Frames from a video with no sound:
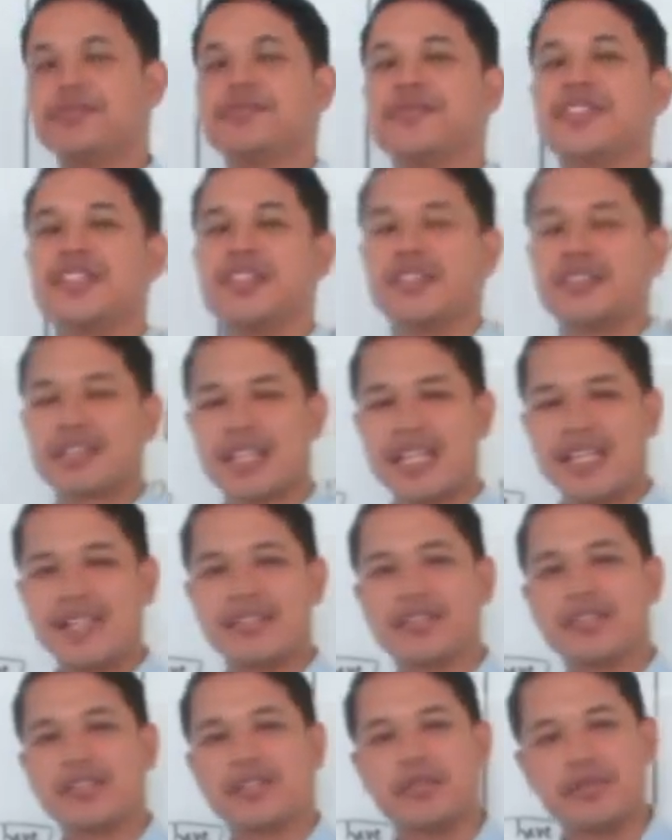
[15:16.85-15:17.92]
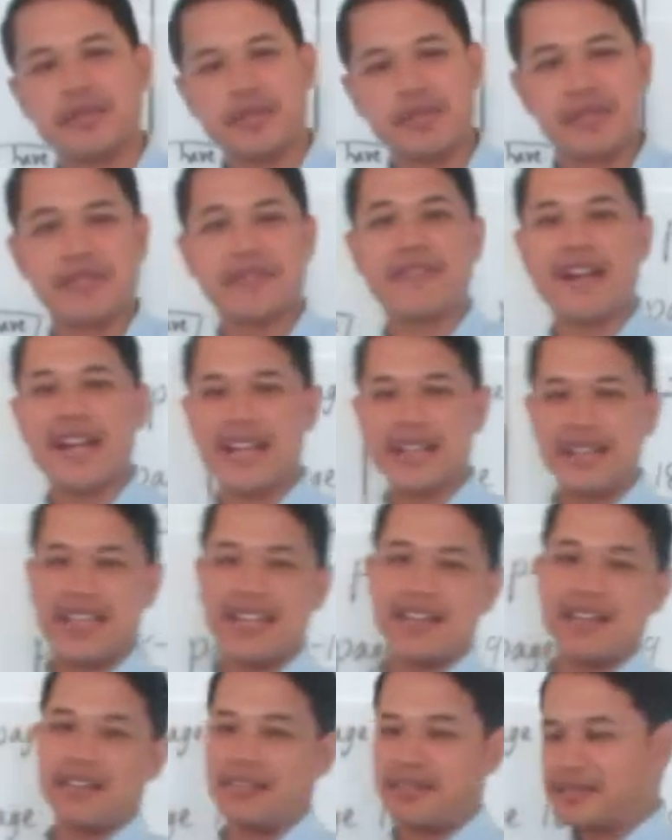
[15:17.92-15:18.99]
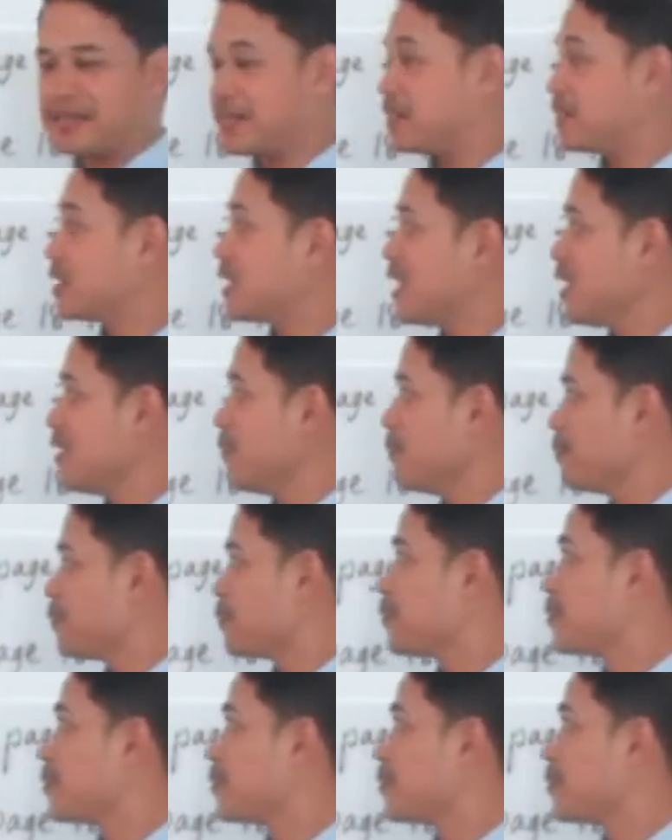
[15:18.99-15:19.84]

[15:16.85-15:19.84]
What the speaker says: Okay, so we will find out, okay?